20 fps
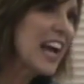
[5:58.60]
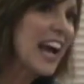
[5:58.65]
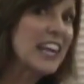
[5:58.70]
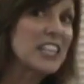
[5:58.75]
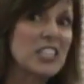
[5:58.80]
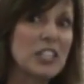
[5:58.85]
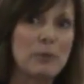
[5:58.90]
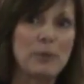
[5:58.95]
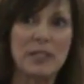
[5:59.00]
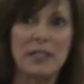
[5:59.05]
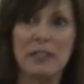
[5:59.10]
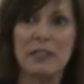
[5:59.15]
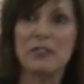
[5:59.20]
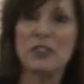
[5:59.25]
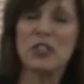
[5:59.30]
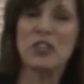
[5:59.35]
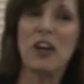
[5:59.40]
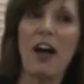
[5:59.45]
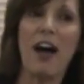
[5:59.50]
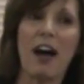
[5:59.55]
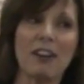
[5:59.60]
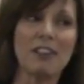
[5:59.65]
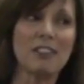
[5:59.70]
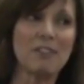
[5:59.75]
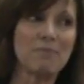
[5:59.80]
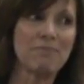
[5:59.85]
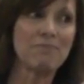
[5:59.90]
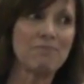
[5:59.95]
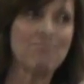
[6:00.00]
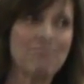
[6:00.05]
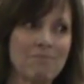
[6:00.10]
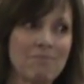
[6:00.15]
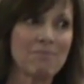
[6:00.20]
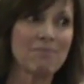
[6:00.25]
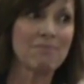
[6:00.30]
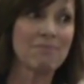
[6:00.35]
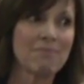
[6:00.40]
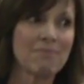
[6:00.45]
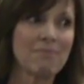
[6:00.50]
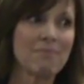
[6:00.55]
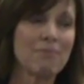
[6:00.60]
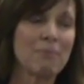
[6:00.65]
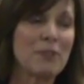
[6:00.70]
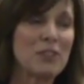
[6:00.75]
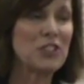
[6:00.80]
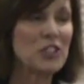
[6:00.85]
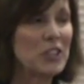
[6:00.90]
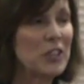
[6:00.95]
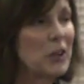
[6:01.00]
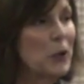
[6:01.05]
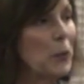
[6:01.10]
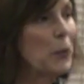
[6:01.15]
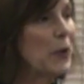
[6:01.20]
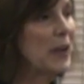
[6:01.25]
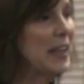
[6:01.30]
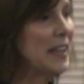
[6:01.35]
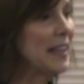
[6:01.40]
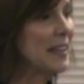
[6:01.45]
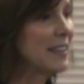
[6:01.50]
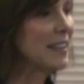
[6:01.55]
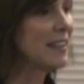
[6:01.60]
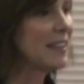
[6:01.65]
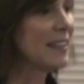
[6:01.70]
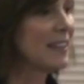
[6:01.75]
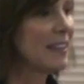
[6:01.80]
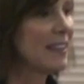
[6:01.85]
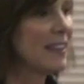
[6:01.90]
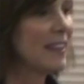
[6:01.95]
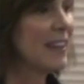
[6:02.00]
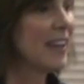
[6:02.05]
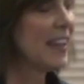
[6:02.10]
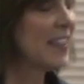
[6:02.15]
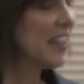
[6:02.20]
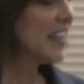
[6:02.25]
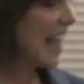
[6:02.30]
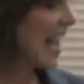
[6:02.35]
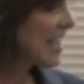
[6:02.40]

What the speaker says: actually was a little shocked, but she agreed. And then